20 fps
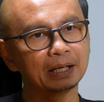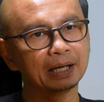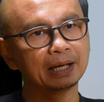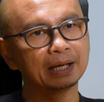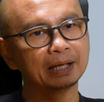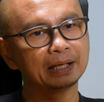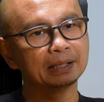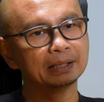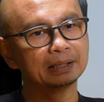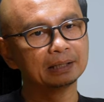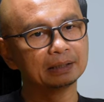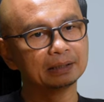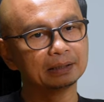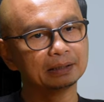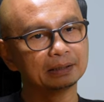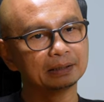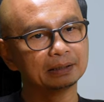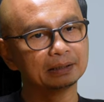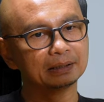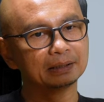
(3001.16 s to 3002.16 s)
And
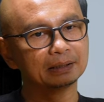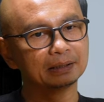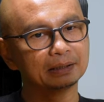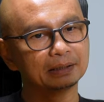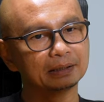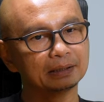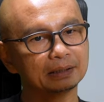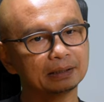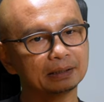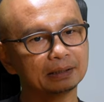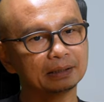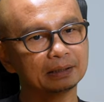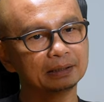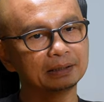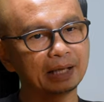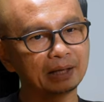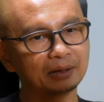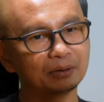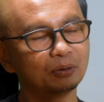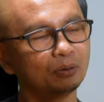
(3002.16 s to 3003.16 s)

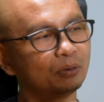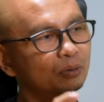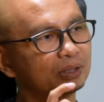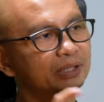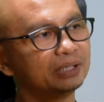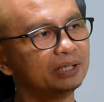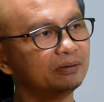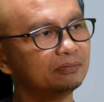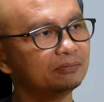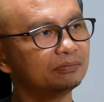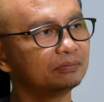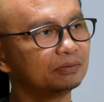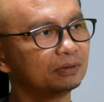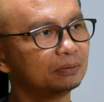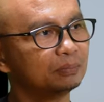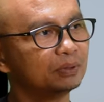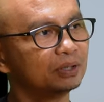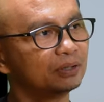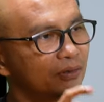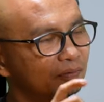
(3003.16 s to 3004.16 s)
that all came
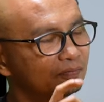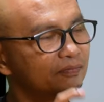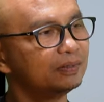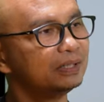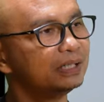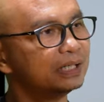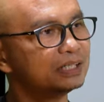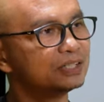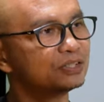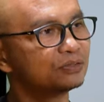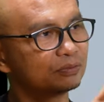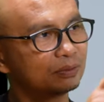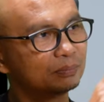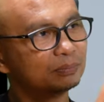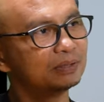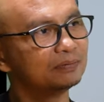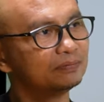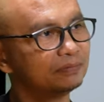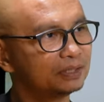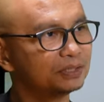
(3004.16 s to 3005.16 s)
from the confidence
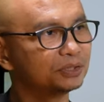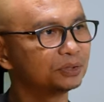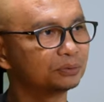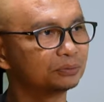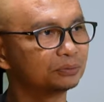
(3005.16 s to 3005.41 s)
from the first